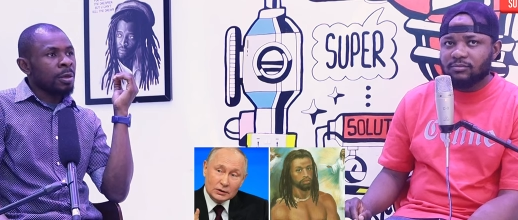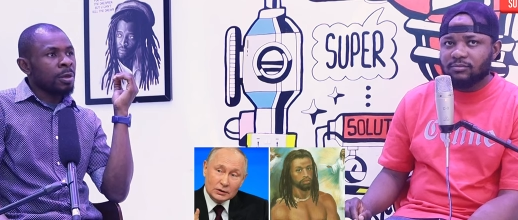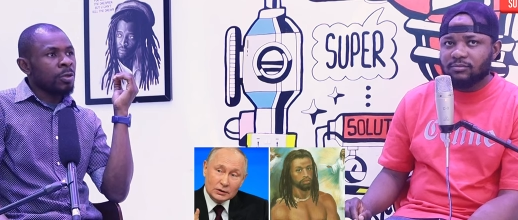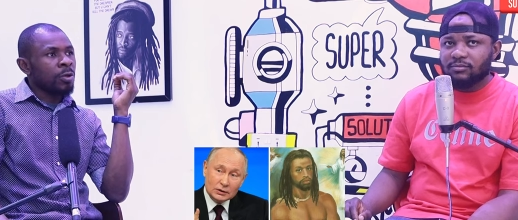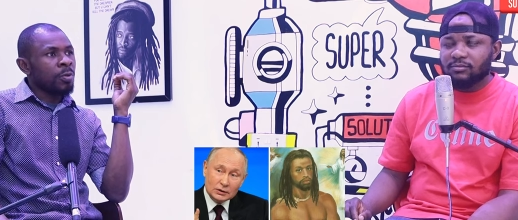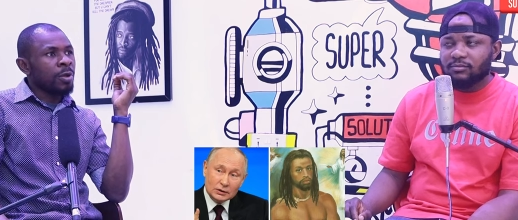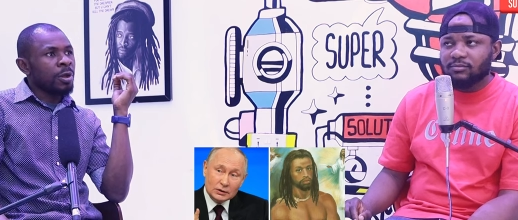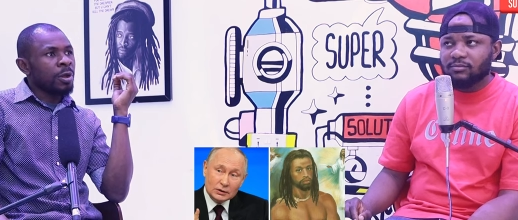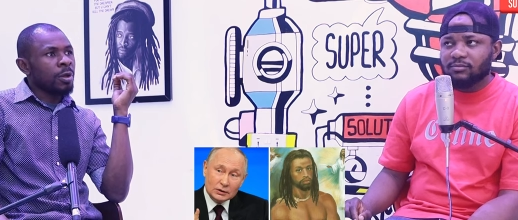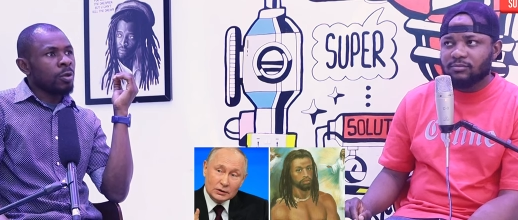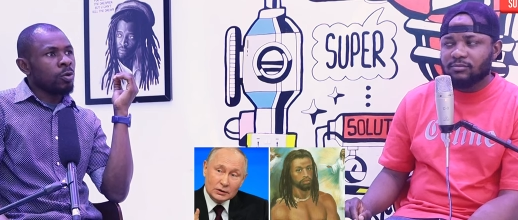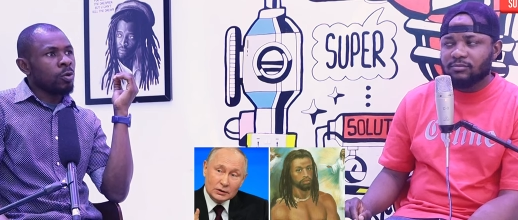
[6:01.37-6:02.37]
Speaker 1: you know,
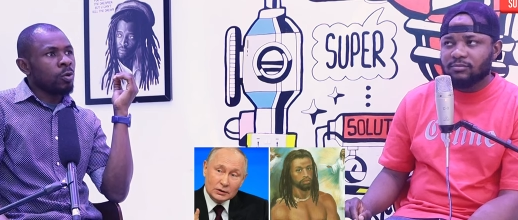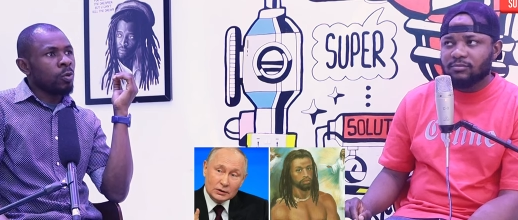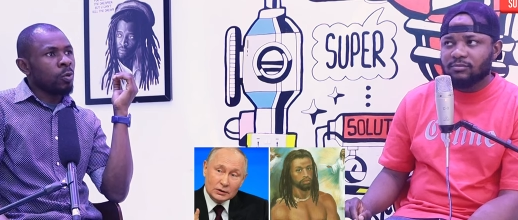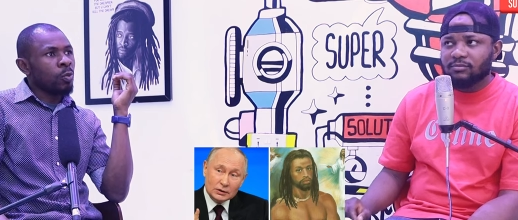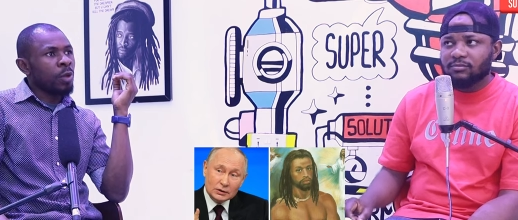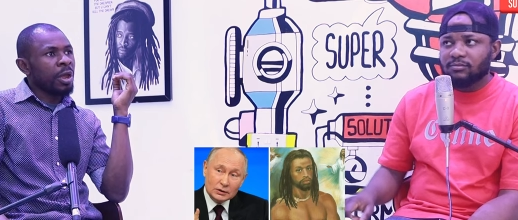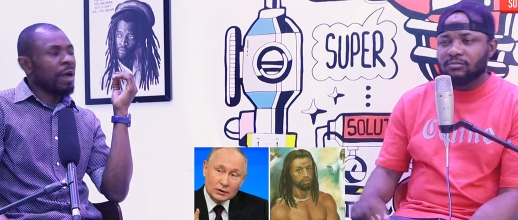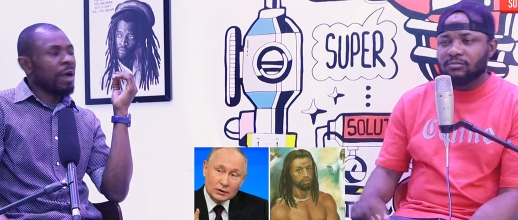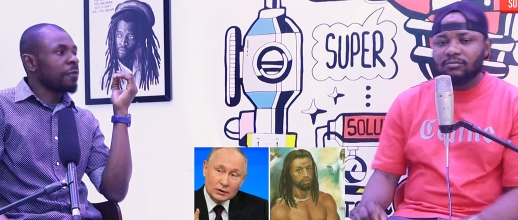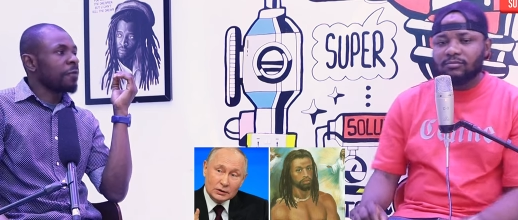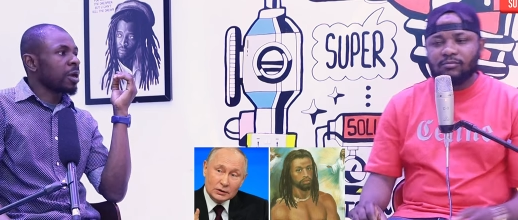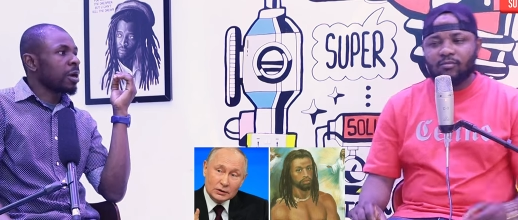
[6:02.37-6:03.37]
you know, we
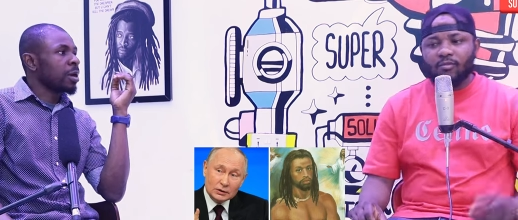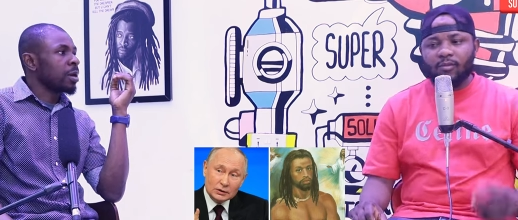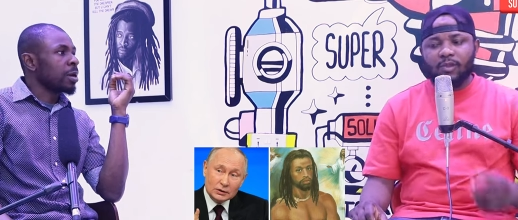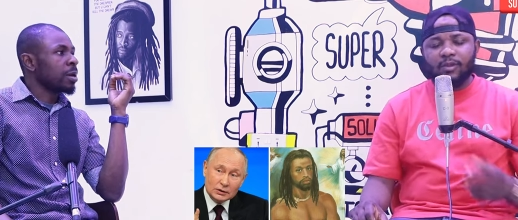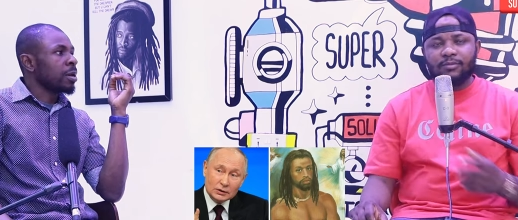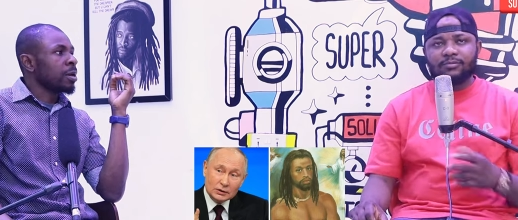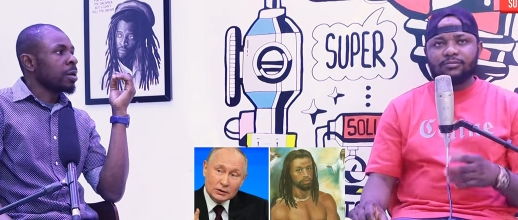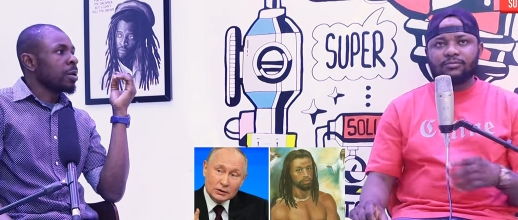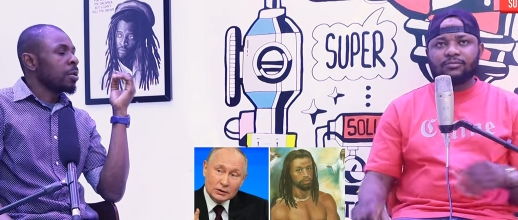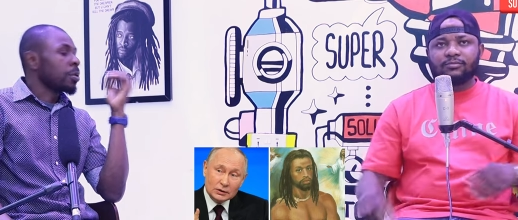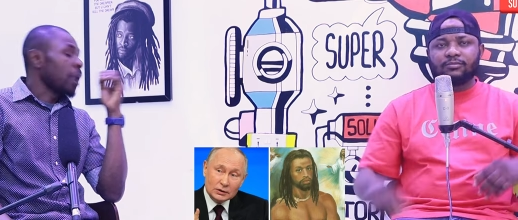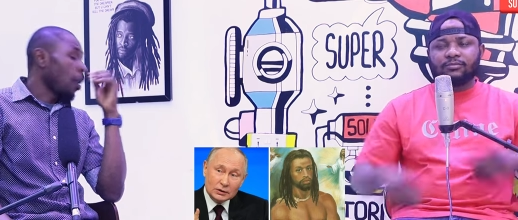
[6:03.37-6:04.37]
Africa
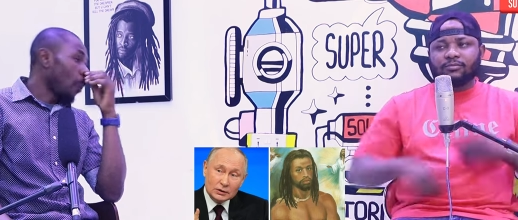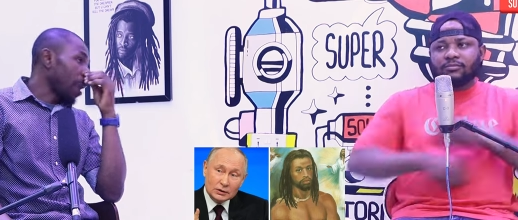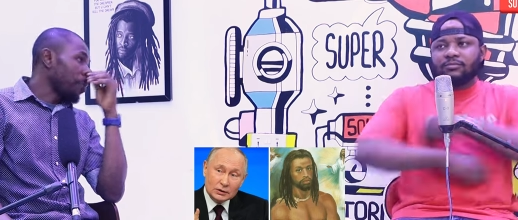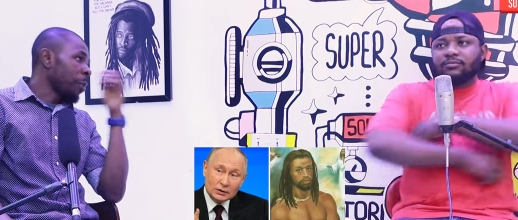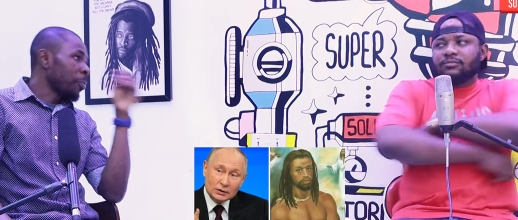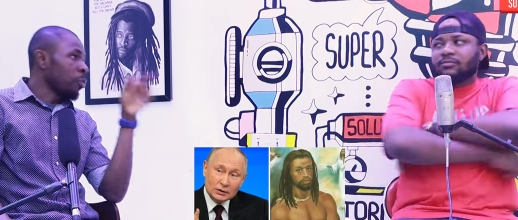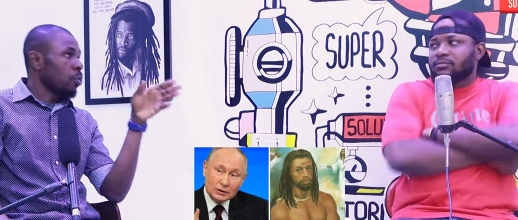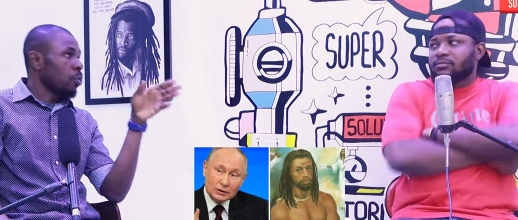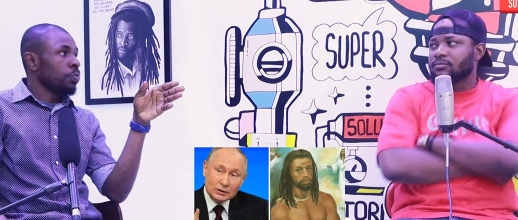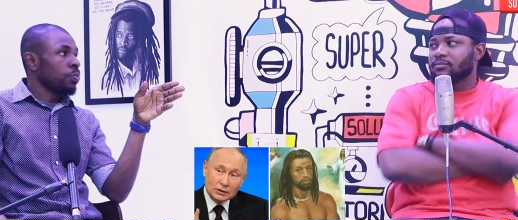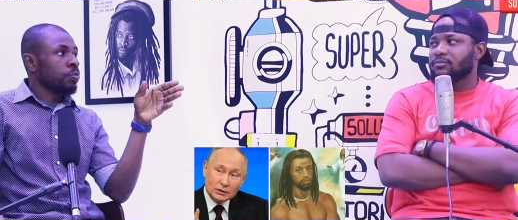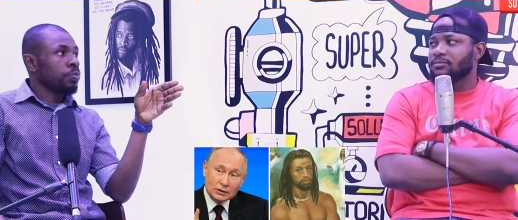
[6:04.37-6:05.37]
now white people
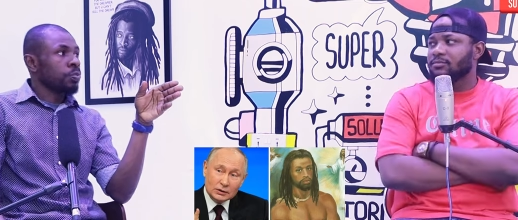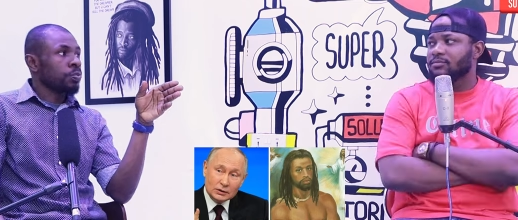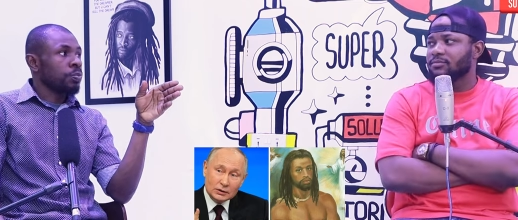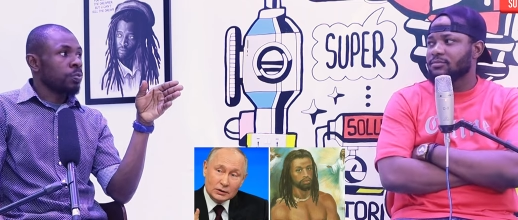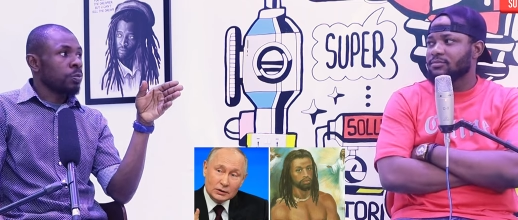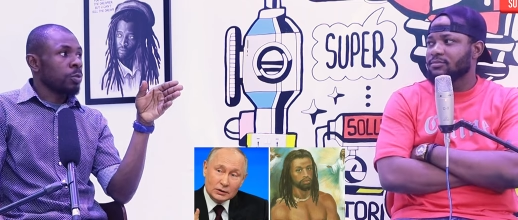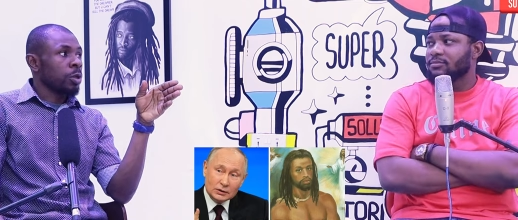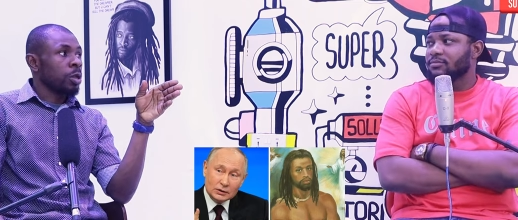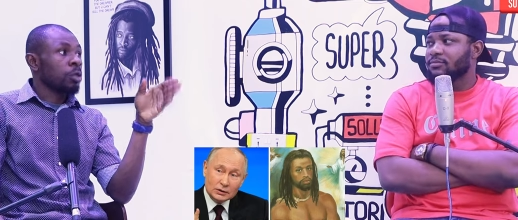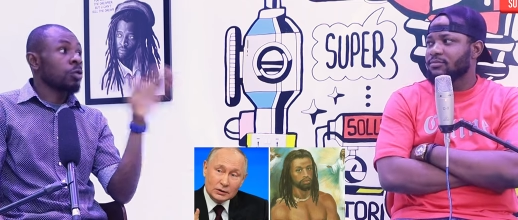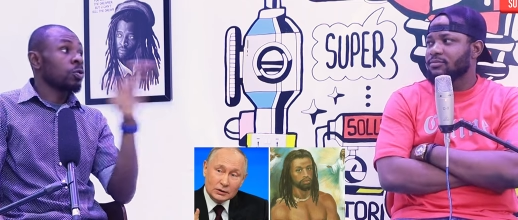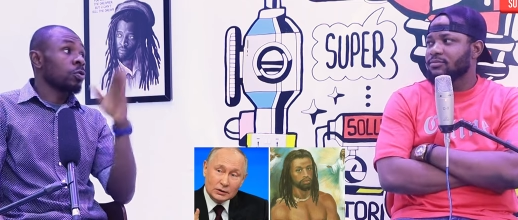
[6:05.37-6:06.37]

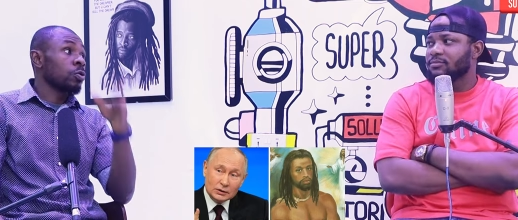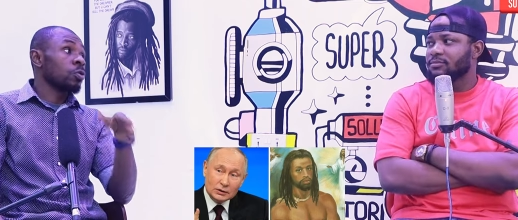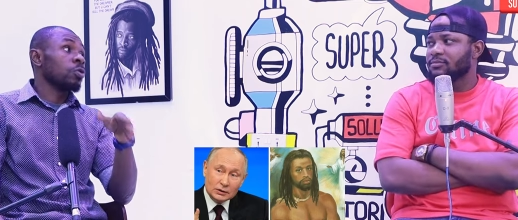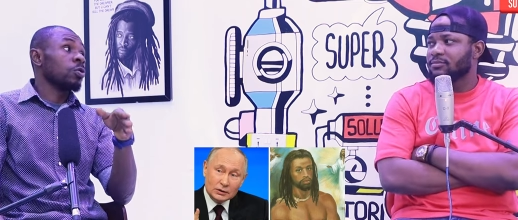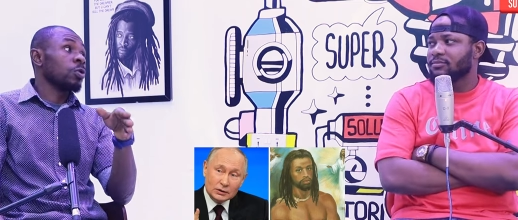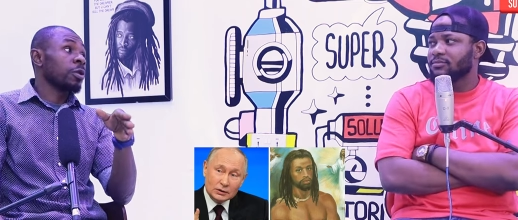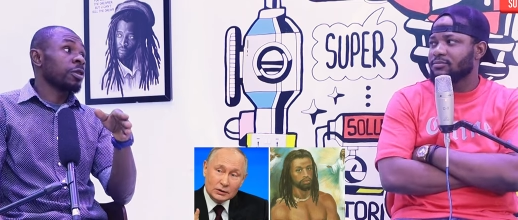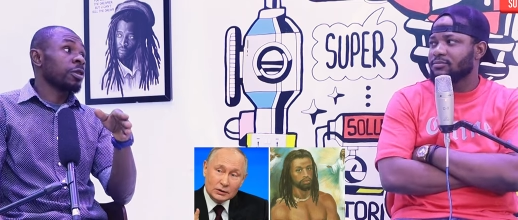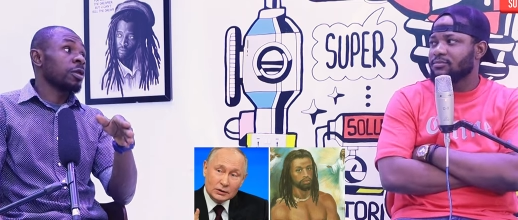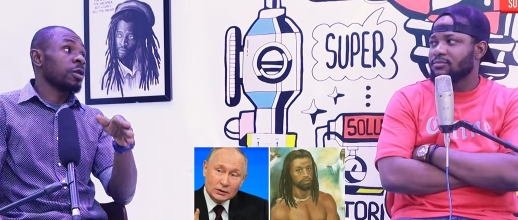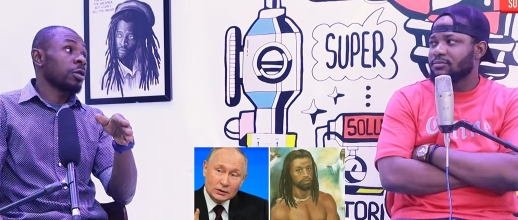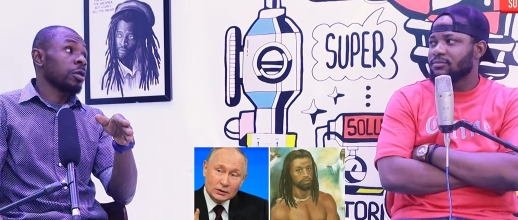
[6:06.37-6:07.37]
into through
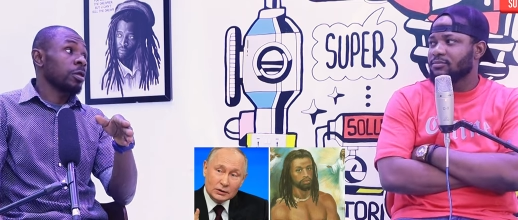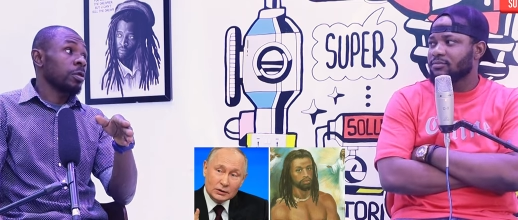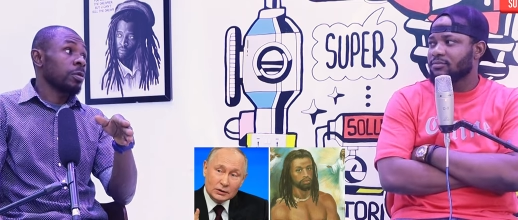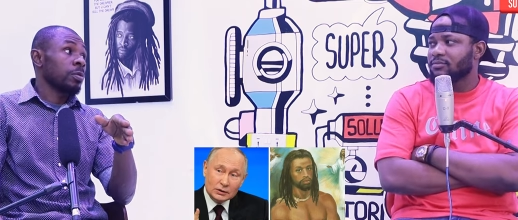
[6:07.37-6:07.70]
Christianity.